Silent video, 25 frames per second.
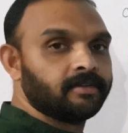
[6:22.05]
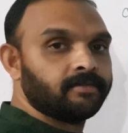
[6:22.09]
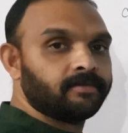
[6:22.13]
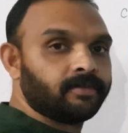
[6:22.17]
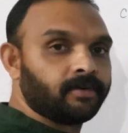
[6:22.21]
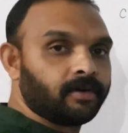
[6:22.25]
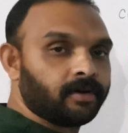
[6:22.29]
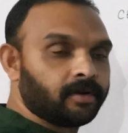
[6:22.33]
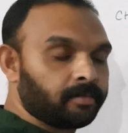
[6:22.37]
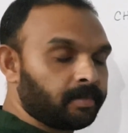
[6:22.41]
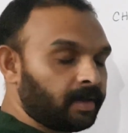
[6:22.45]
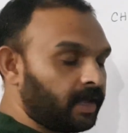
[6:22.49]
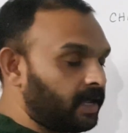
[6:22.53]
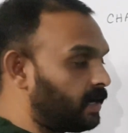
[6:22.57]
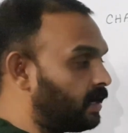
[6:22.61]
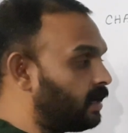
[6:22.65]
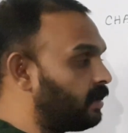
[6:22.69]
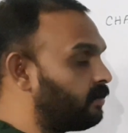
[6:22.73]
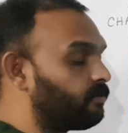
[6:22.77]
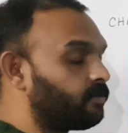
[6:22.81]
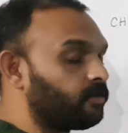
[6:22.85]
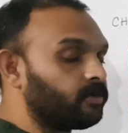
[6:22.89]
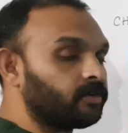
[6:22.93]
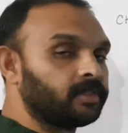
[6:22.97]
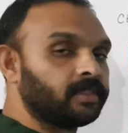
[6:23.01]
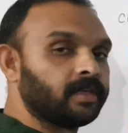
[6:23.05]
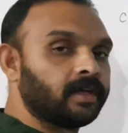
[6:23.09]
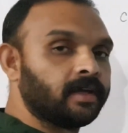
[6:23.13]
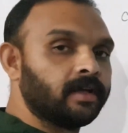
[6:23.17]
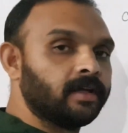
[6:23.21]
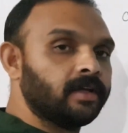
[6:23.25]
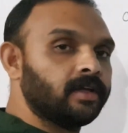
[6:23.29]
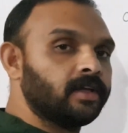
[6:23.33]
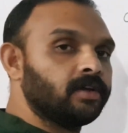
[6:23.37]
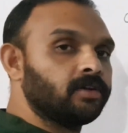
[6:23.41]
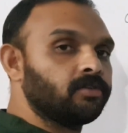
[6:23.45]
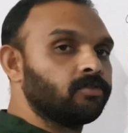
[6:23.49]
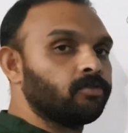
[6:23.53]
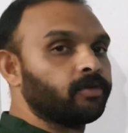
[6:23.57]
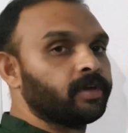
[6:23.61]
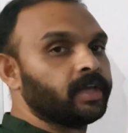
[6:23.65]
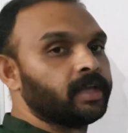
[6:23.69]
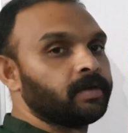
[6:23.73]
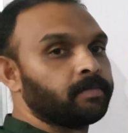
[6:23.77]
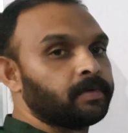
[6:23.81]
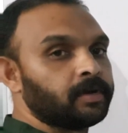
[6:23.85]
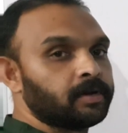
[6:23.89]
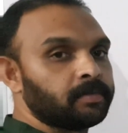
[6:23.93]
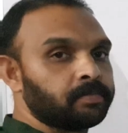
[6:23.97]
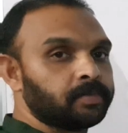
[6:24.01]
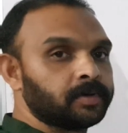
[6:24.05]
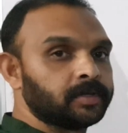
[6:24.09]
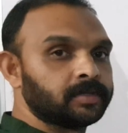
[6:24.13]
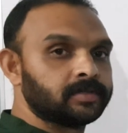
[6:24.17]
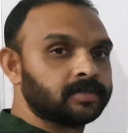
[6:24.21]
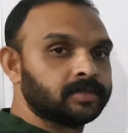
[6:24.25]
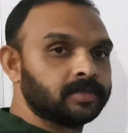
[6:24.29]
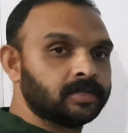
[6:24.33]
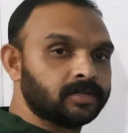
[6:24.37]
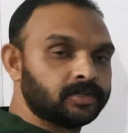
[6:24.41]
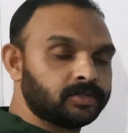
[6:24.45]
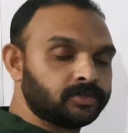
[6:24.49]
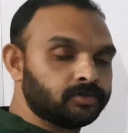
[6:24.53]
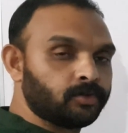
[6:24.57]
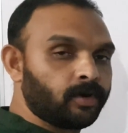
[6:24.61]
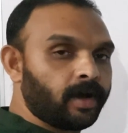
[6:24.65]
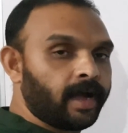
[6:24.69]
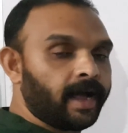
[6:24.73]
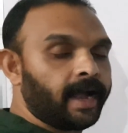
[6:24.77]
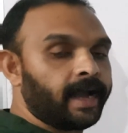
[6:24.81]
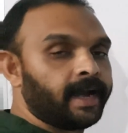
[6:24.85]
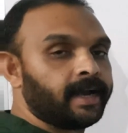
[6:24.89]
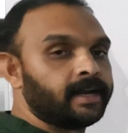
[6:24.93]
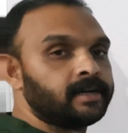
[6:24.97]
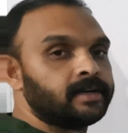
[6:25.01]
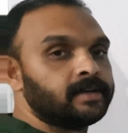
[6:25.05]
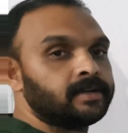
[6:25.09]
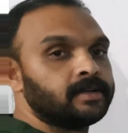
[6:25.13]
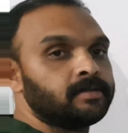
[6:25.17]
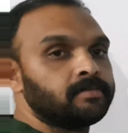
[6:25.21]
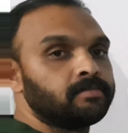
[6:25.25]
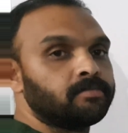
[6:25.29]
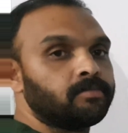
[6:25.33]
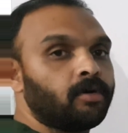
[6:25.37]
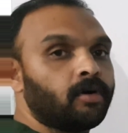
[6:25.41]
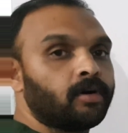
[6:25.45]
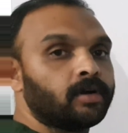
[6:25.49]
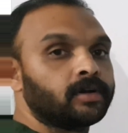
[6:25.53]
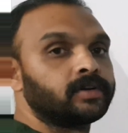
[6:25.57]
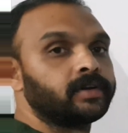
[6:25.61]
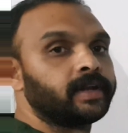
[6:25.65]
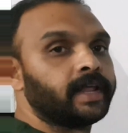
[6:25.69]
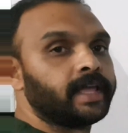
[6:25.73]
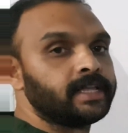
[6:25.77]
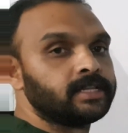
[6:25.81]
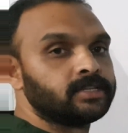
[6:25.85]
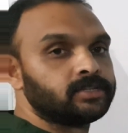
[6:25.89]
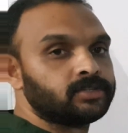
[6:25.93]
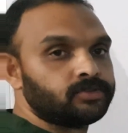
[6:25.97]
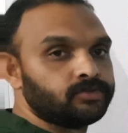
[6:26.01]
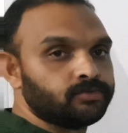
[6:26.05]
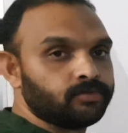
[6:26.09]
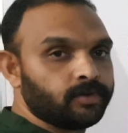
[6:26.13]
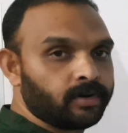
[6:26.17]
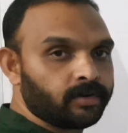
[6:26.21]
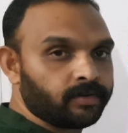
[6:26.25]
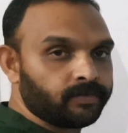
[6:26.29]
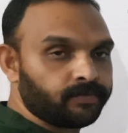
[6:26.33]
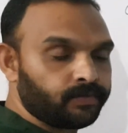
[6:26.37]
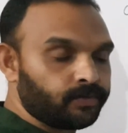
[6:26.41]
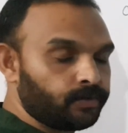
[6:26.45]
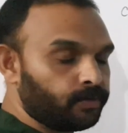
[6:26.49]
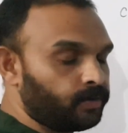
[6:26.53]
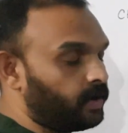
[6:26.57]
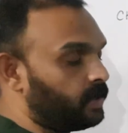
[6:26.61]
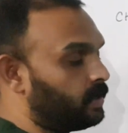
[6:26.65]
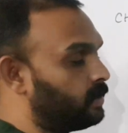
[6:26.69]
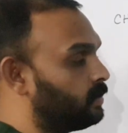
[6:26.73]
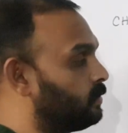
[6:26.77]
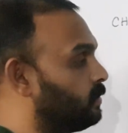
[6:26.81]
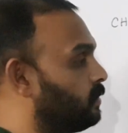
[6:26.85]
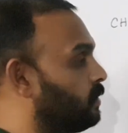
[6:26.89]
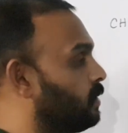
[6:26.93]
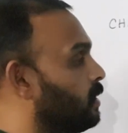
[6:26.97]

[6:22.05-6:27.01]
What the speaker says: For mainly for the cooking purpose to add more taste to our food.